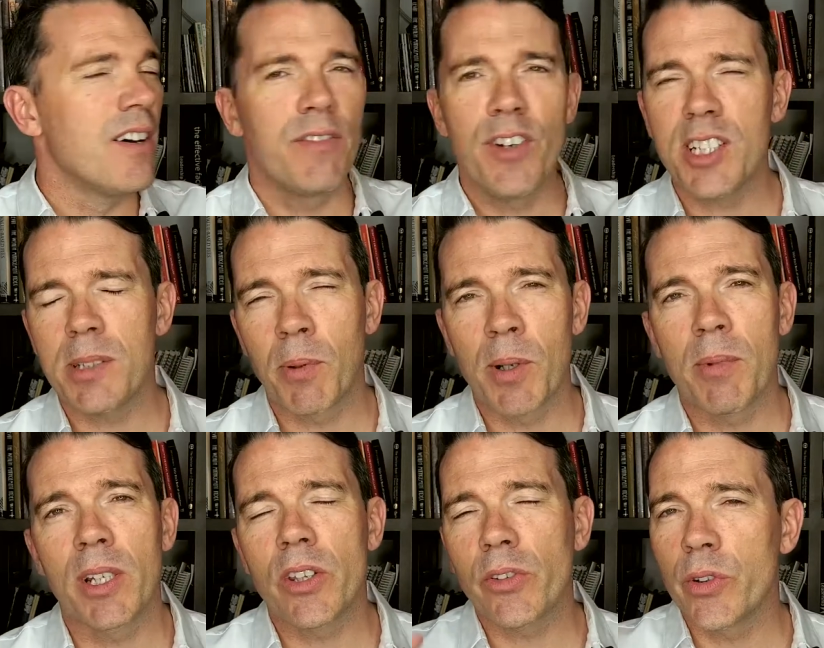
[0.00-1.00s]
first
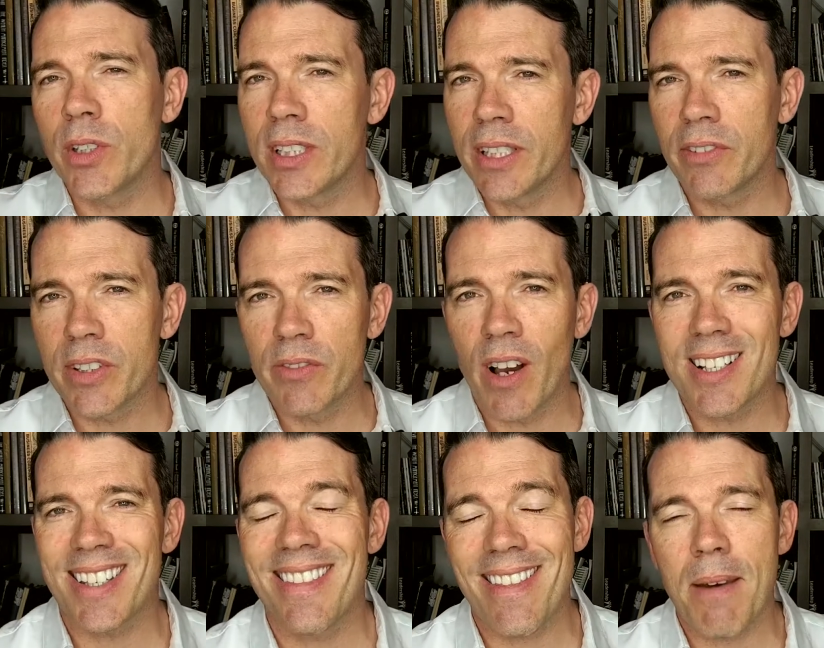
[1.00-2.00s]
appointment through delivery advice
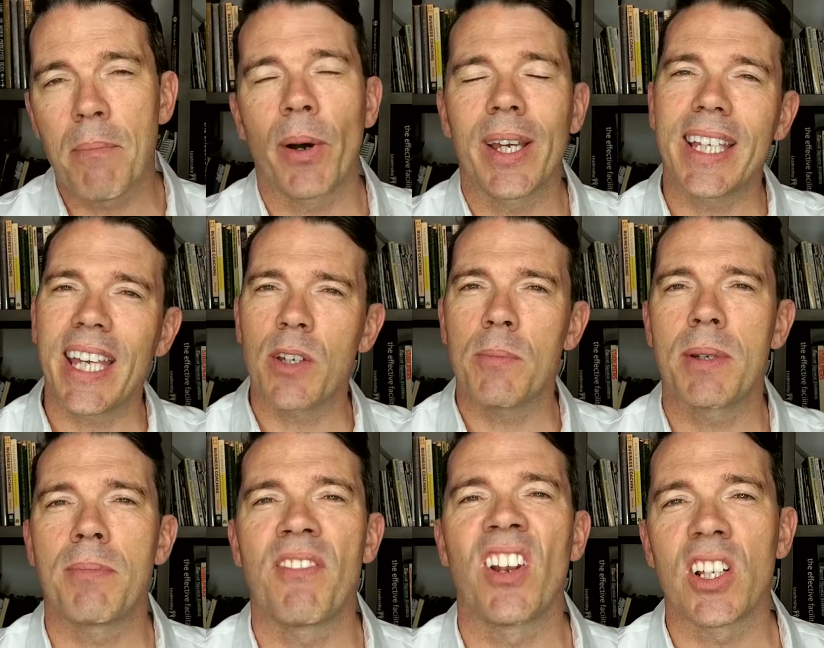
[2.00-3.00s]
and thereby get you a bit of
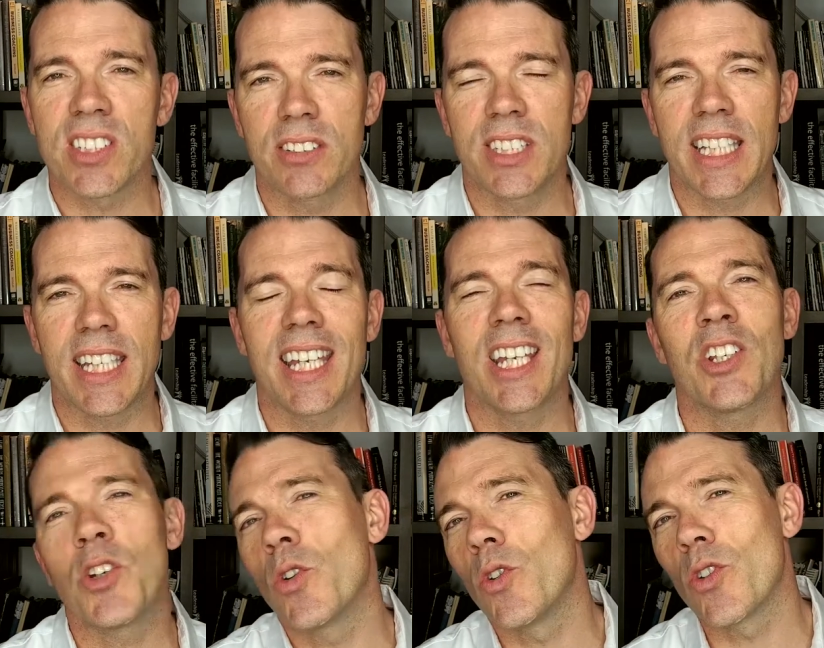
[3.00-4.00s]
velocity in
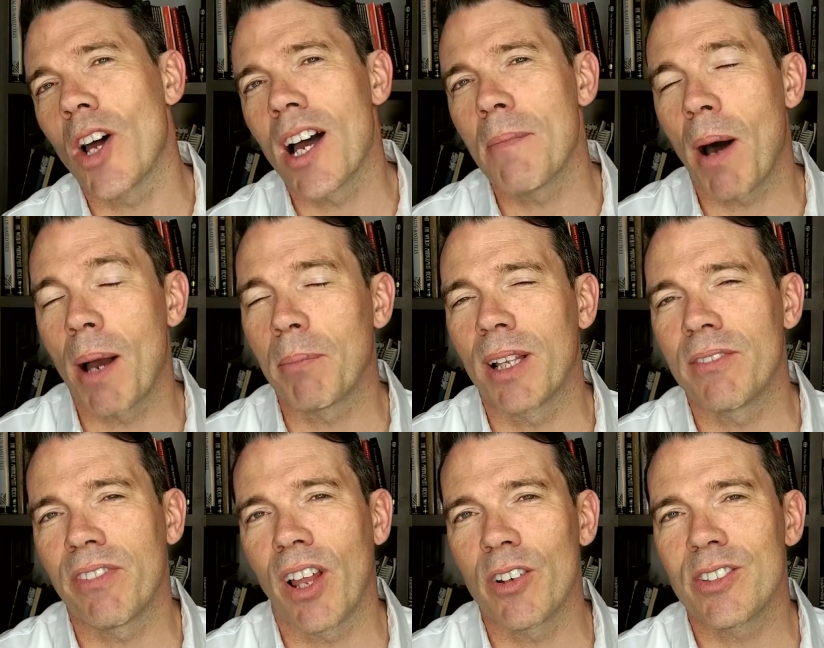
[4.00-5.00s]
your pipeline
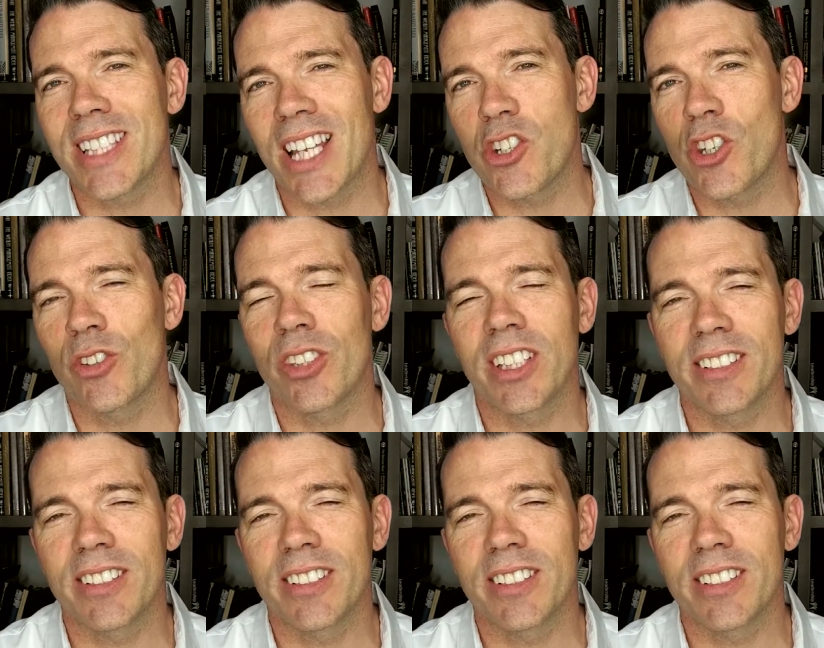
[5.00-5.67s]
flow. Stay tuned.